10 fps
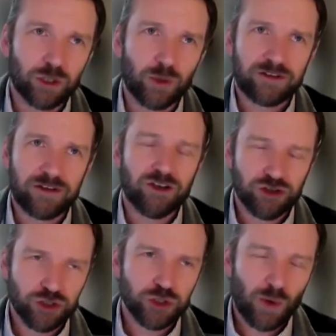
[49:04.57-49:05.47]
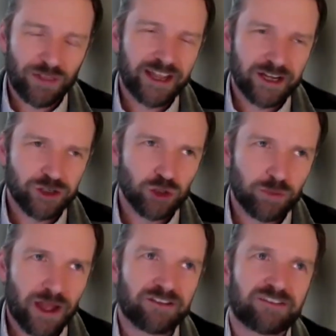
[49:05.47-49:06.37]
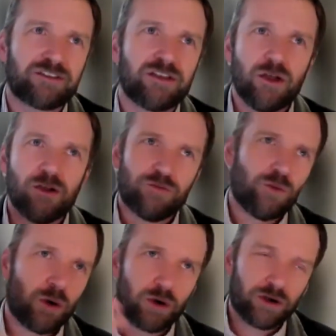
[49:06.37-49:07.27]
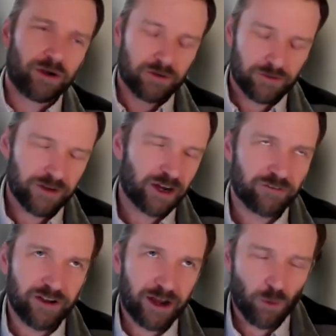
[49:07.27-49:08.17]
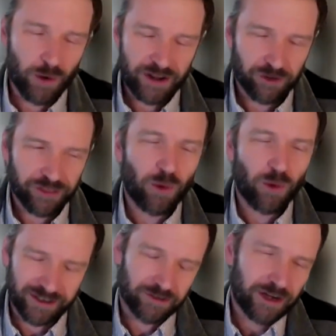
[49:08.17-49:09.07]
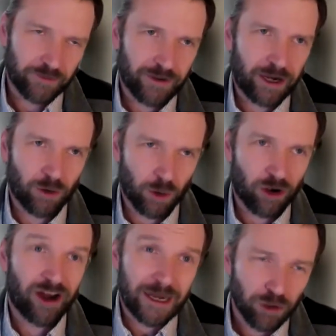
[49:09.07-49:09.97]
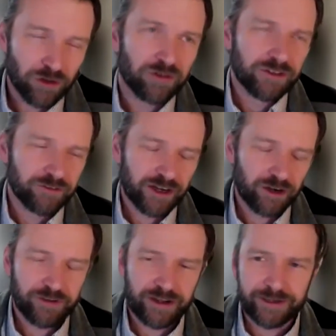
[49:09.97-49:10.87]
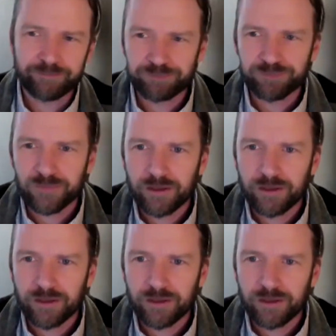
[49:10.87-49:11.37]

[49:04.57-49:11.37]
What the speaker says: to and do what they do best for verifying whatever they want to verify or are able to verify.